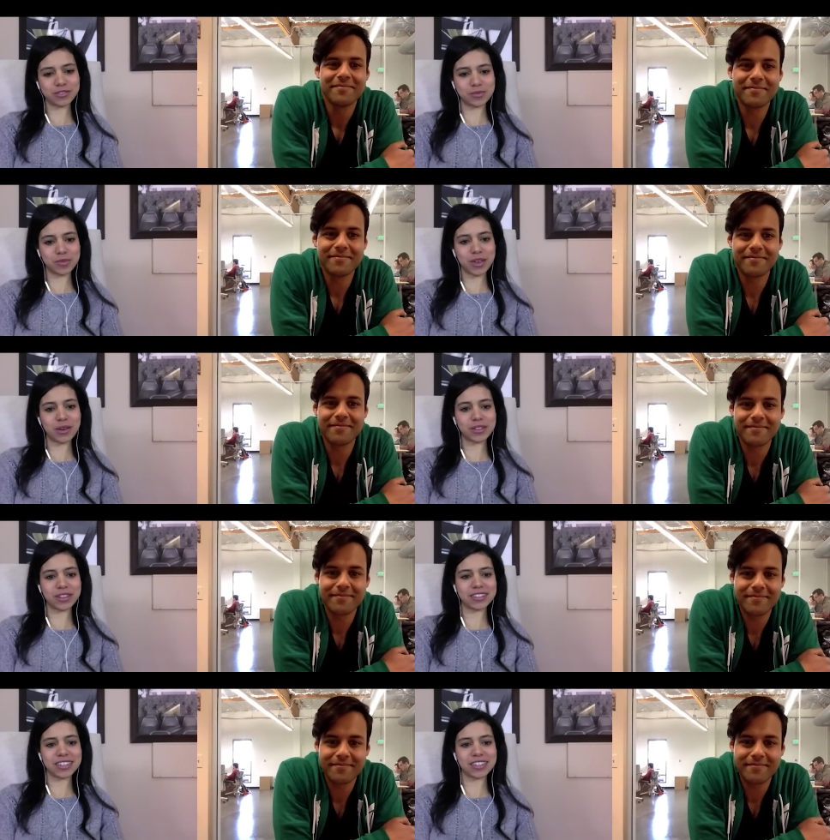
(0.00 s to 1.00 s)
Speaker 1: for being with
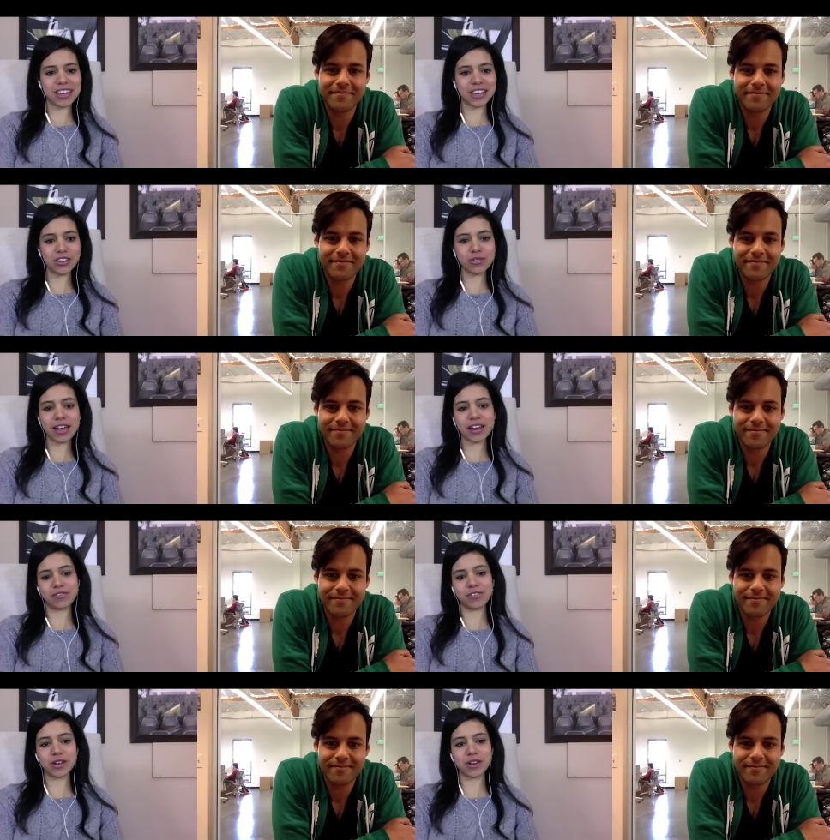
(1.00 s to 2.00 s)
us today. Can you let
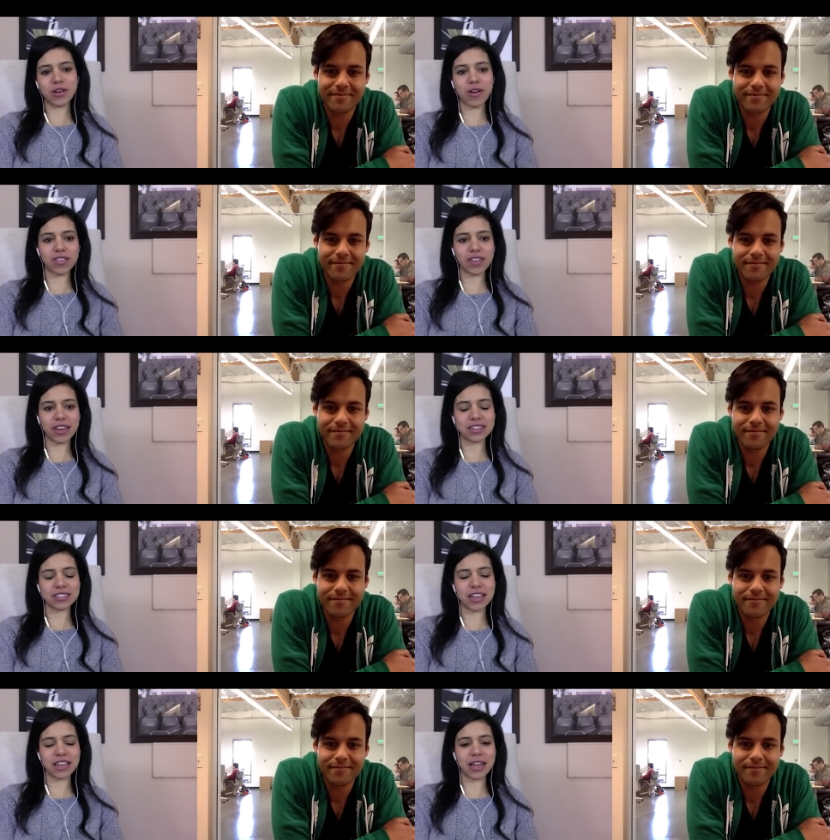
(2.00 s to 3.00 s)
everyone know how they can
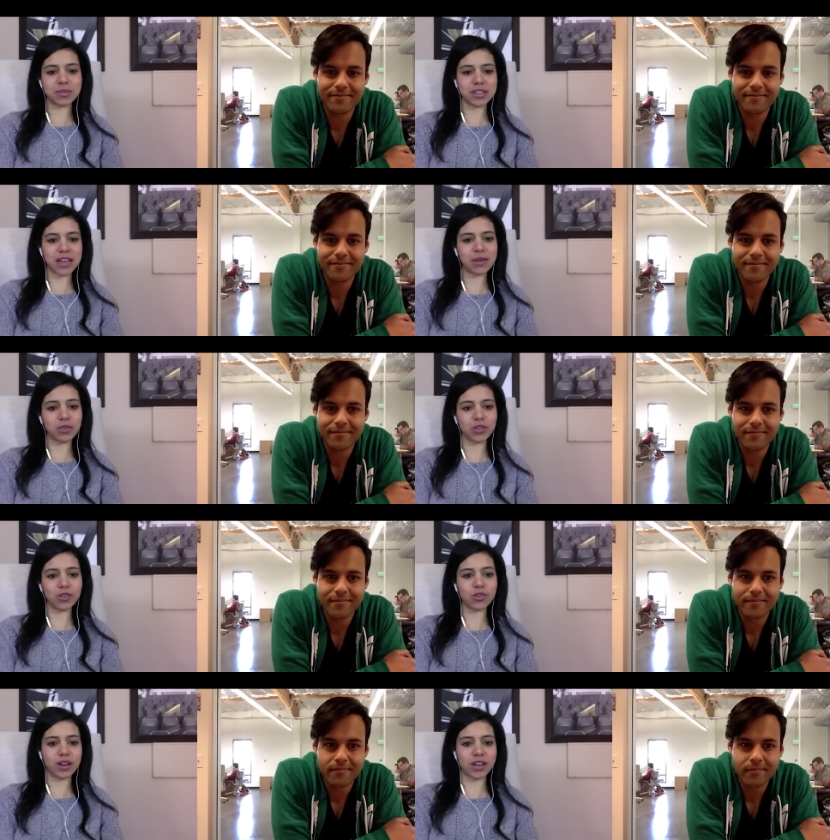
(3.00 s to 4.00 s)
stay up to date with
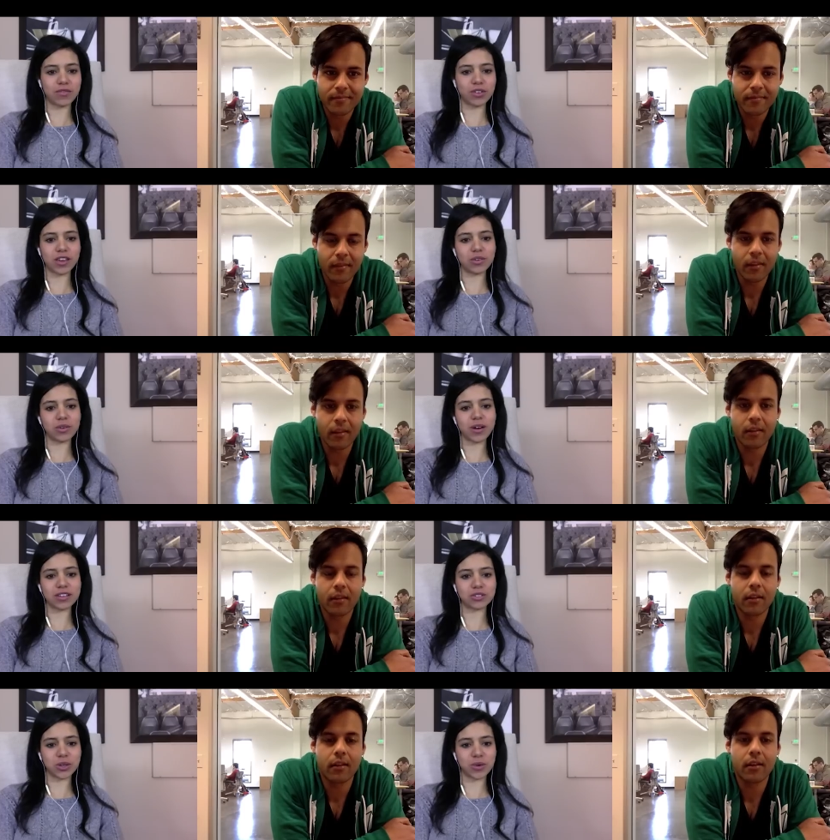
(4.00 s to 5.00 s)
you and everything you
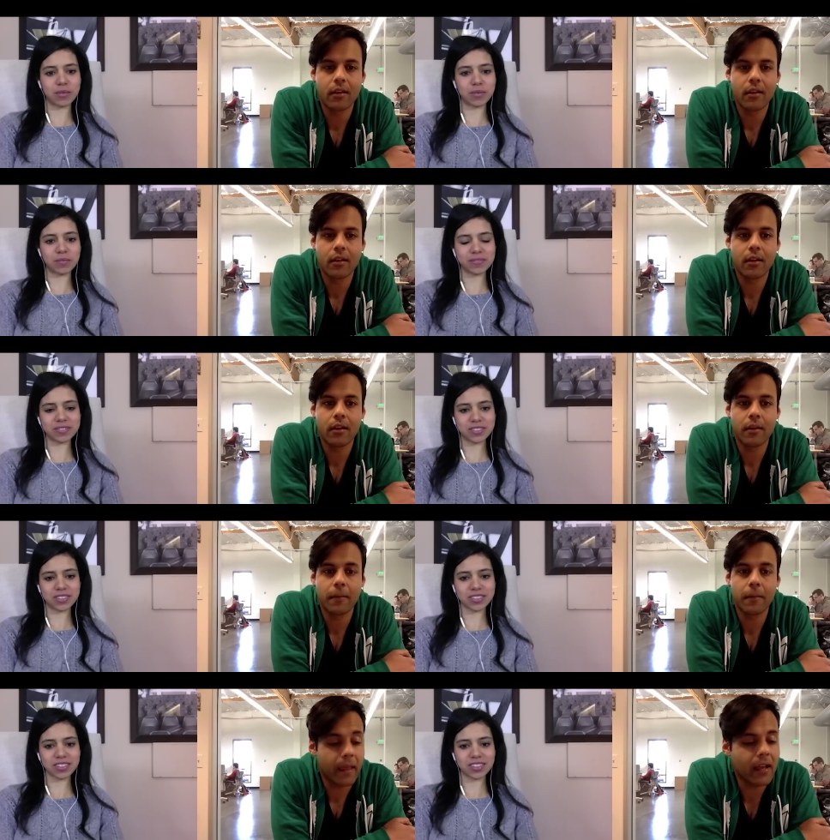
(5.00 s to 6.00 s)
guys are doing?
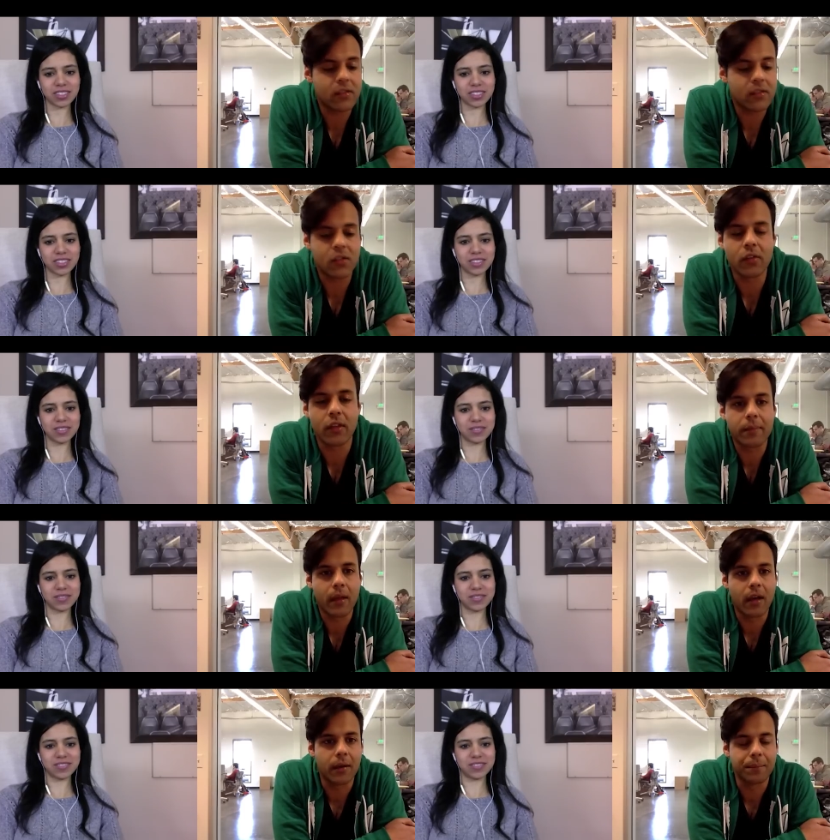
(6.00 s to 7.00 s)
Speaker 2: Yeah, certainly.
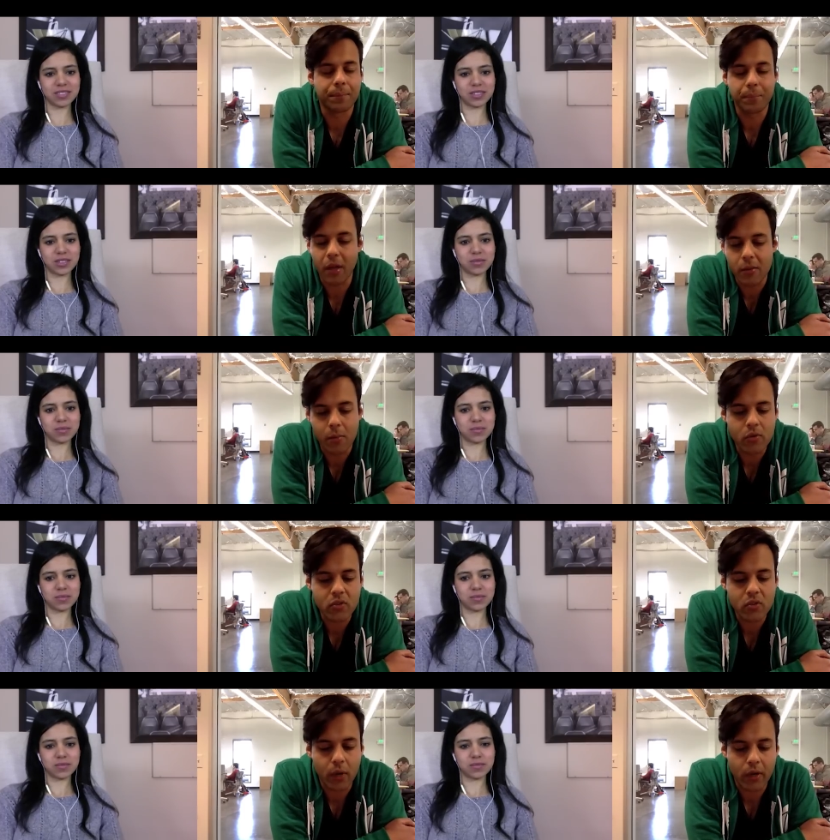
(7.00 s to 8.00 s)
Probably the
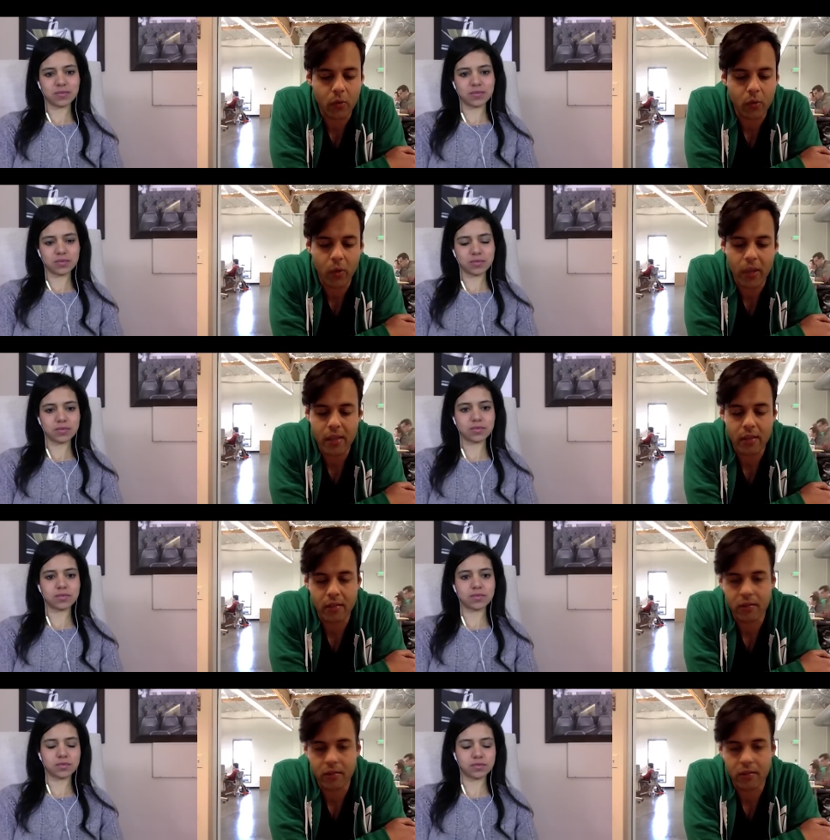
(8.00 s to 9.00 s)
most direct way
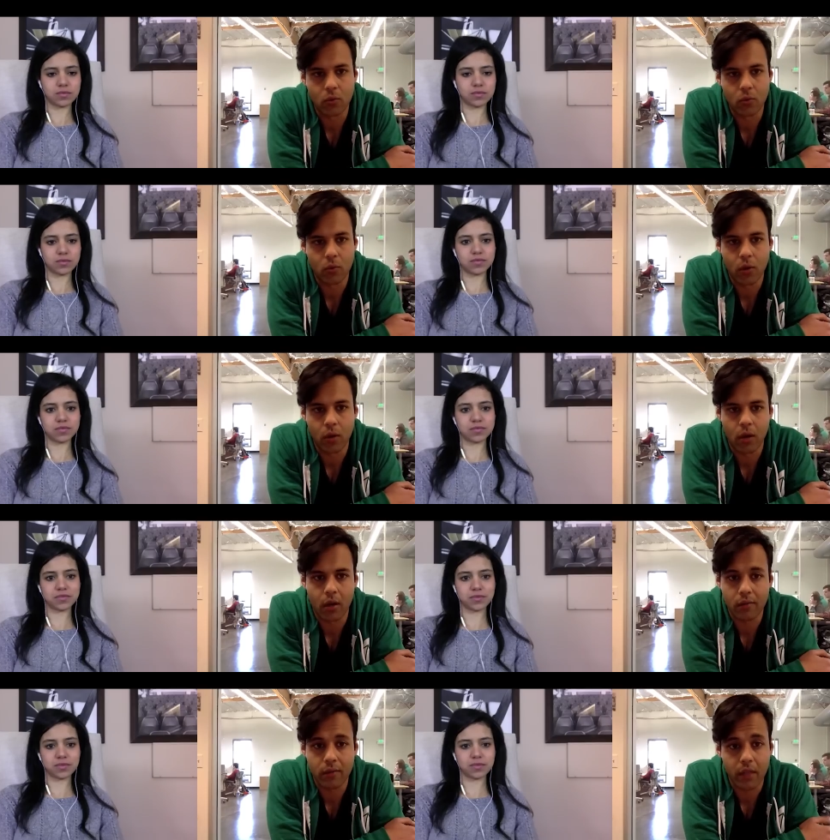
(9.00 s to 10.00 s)
is
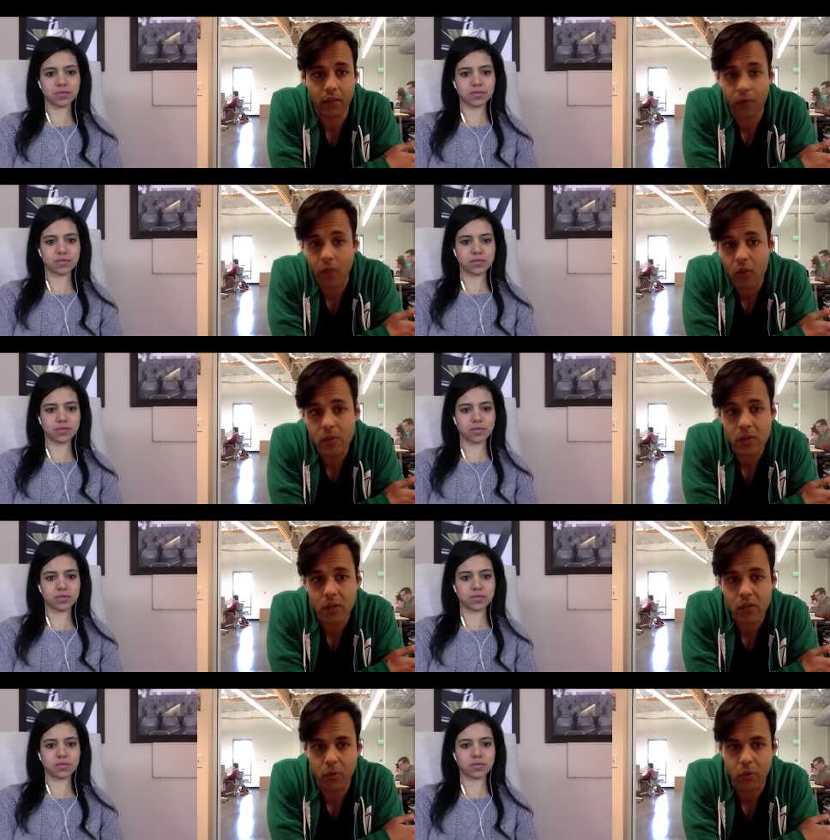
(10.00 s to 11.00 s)
to follow
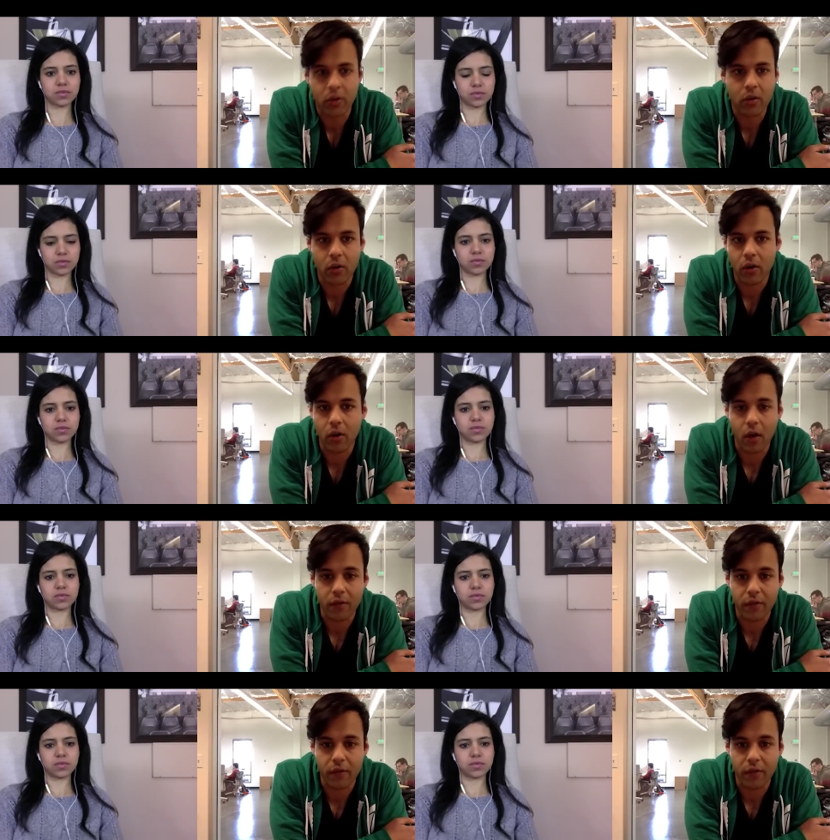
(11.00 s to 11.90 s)
us on Twitter or on